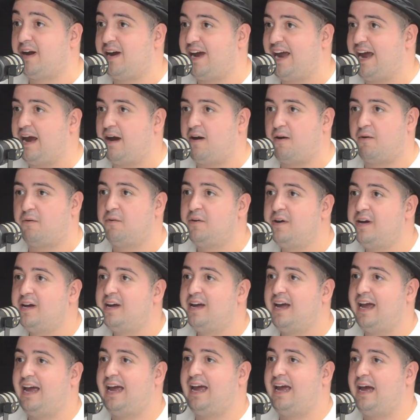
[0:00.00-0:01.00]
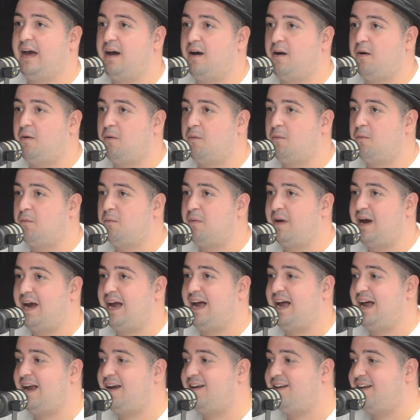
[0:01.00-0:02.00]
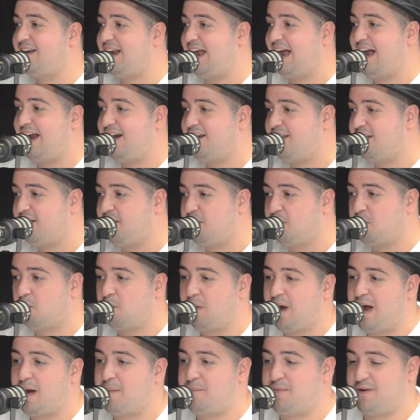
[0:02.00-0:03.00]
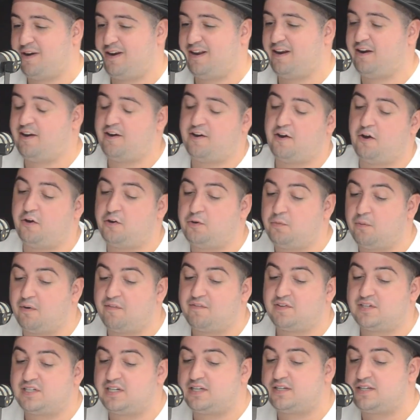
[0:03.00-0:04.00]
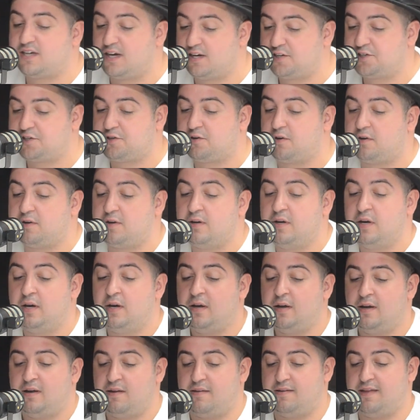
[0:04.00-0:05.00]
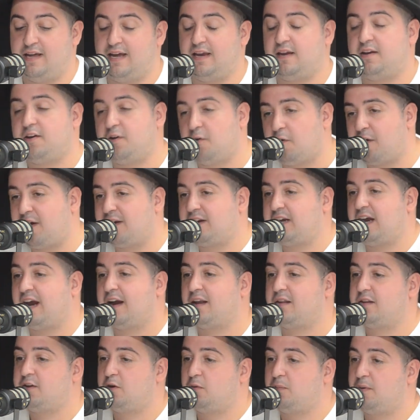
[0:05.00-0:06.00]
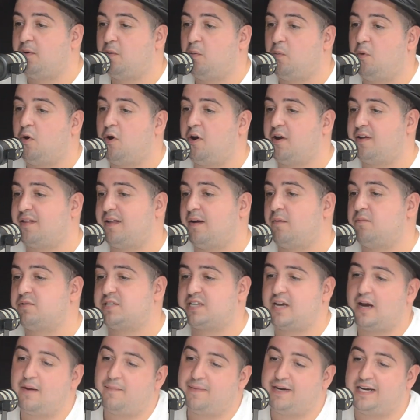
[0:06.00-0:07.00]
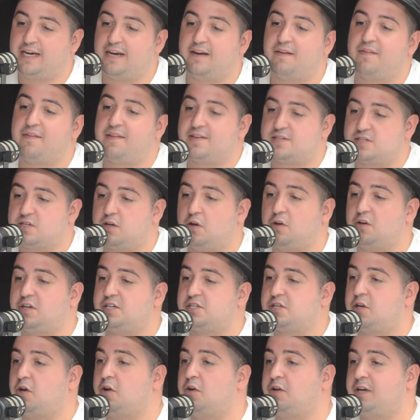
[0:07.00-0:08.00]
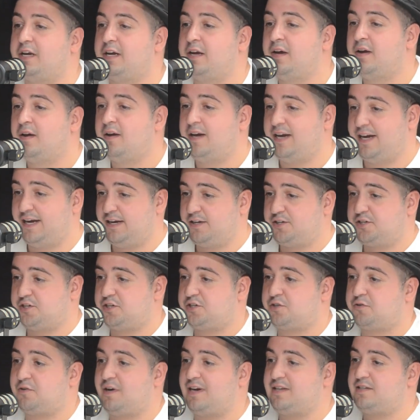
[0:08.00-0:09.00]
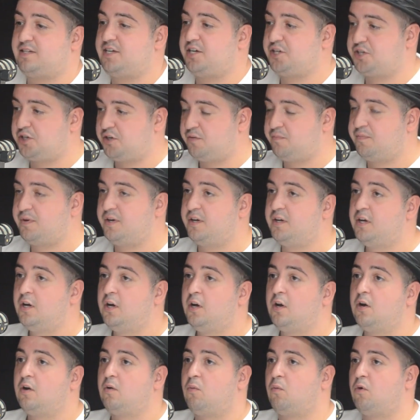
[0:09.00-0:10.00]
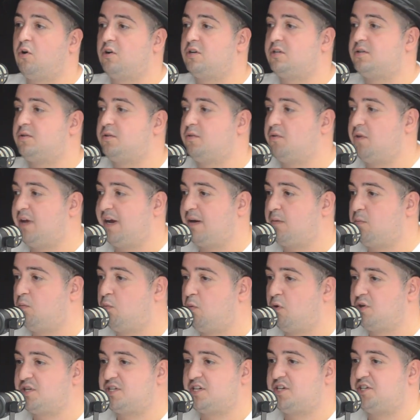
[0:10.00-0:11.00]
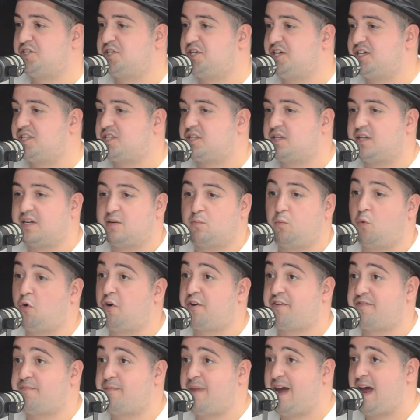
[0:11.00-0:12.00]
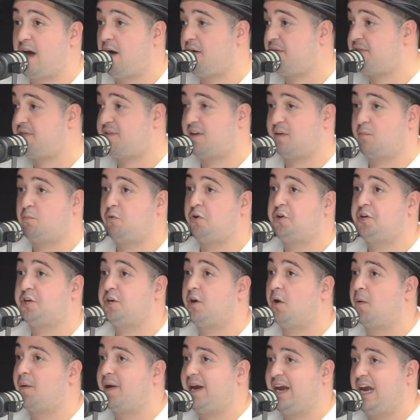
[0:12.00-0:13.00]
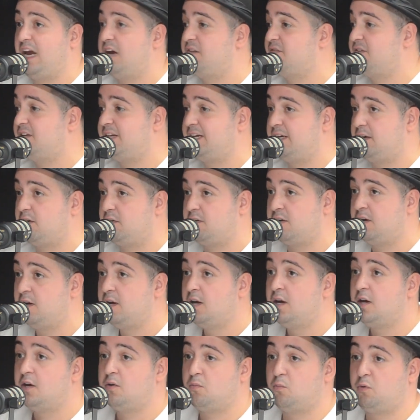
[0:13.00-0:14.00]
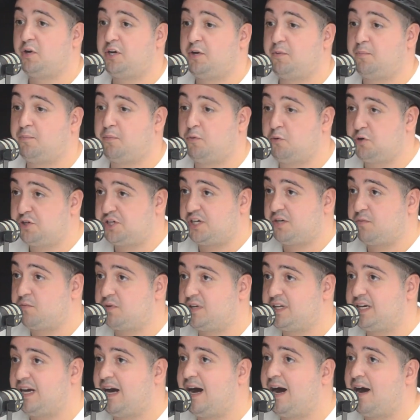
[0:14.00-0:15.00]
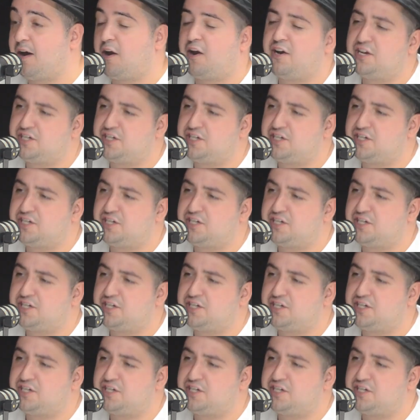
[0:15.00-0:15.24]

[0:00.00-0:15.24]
How did it all happen? And I know you obviously touched on that you had a little bit of work that was coming in, and then slowly it just transitioned, but what, like, was it just like word of mouth? Like, were you going heavily on, were you pushing really hard?